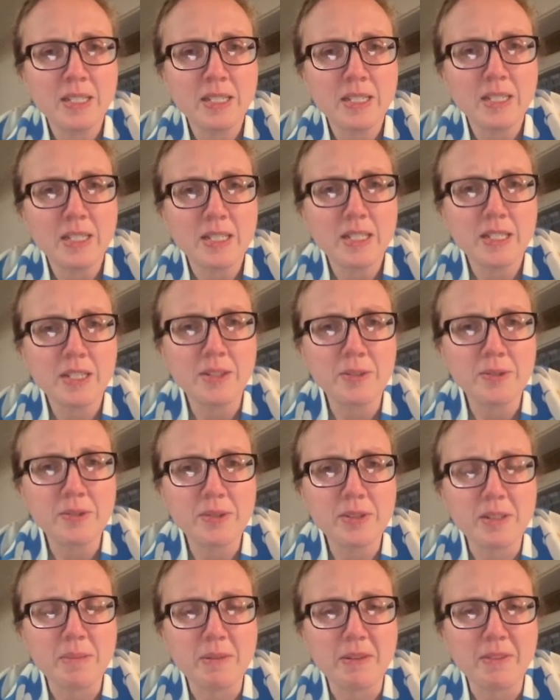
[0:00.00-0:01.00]
And those
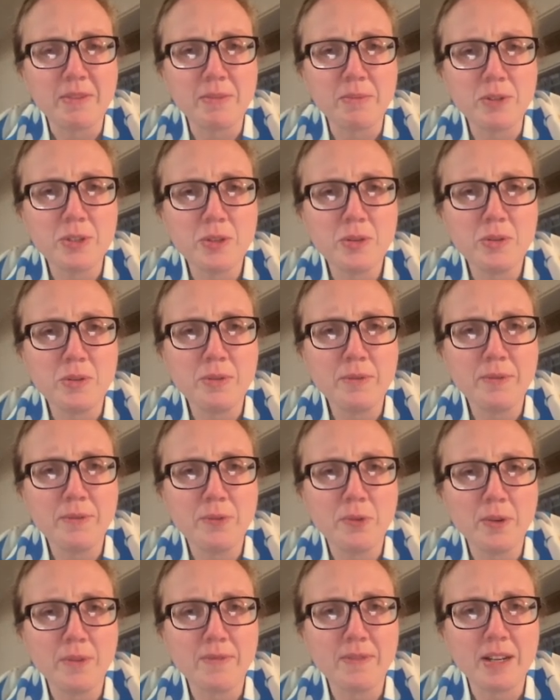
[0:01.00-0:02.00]
are going to be from 2,
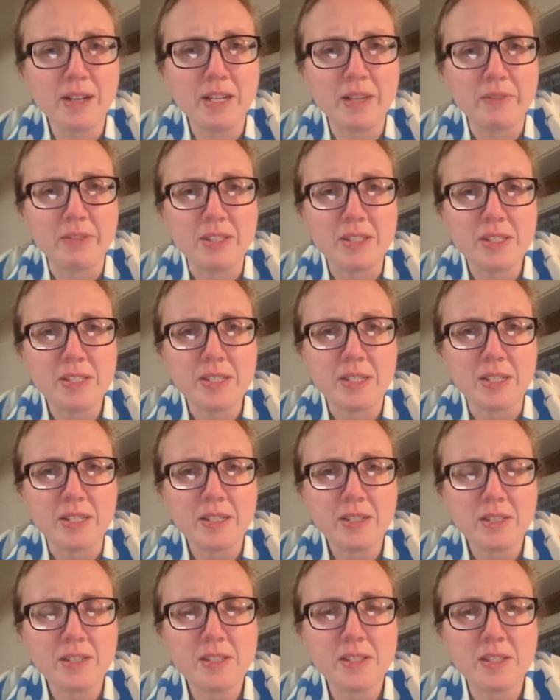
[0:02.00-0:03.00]
4, 5, and
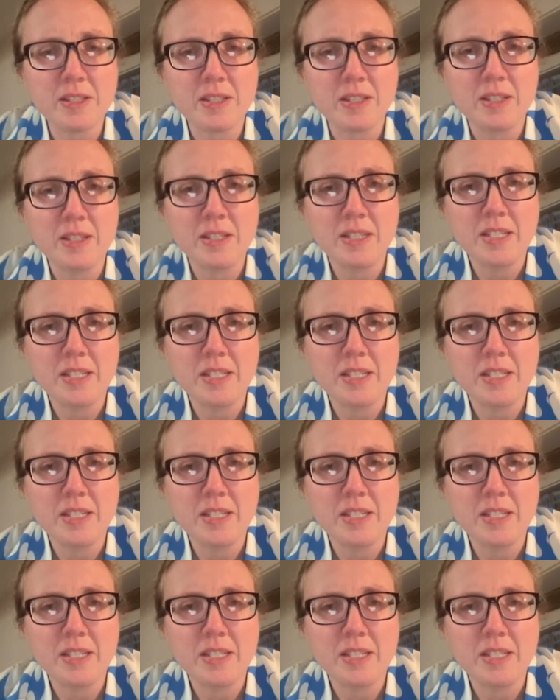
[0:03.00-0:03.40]
6.